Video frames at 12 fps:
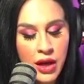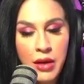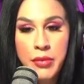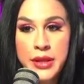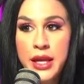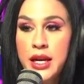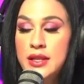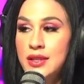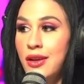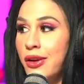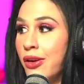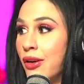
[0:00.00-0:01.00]
but then I
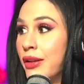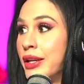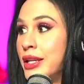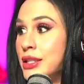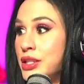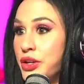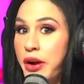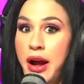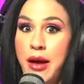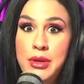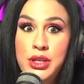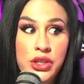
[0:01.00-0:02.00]
saw a girl on
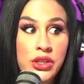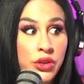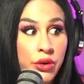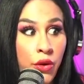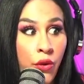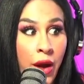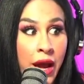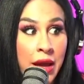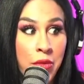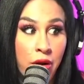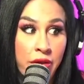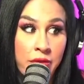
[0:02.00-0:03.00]
Instagram and she's doing way
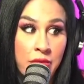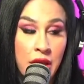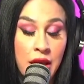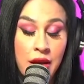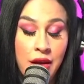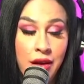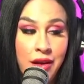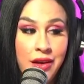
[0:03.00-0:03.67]
more than me.